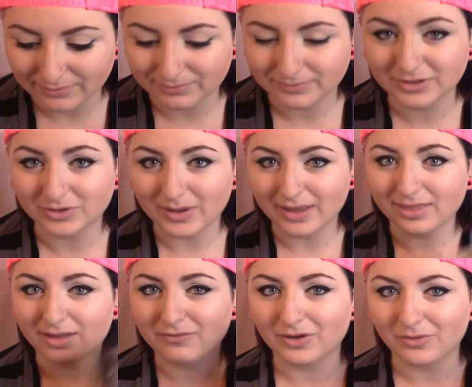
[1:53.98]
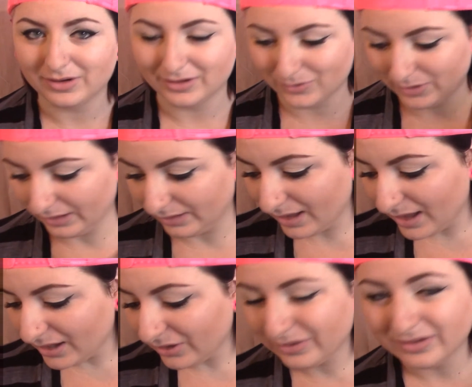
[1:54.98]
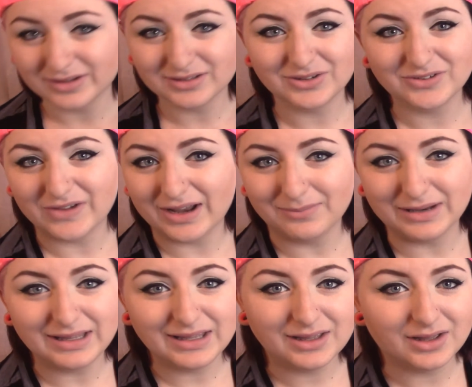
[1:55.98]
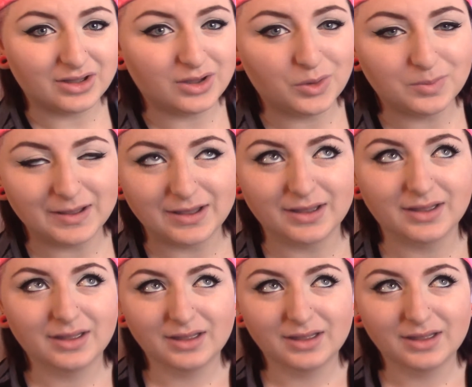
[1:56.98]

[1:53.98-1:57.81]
So I love coconut oil. You can also use vitamin E, jojoba.